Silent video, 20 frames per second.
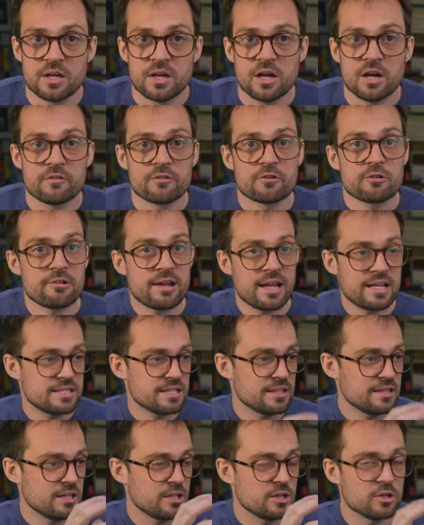of
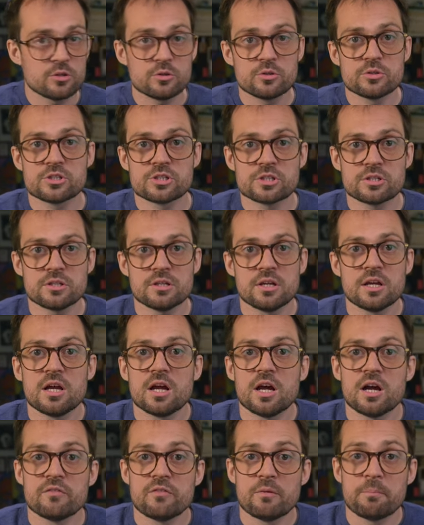creating the illusion
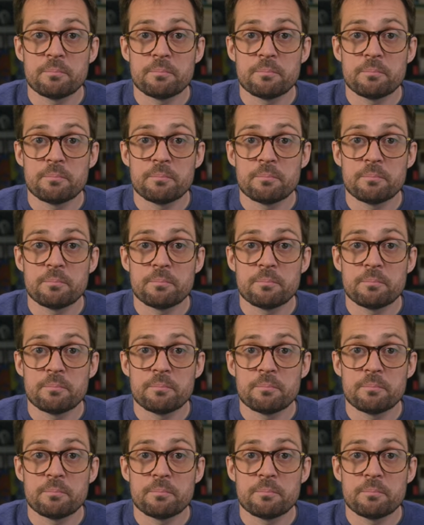of a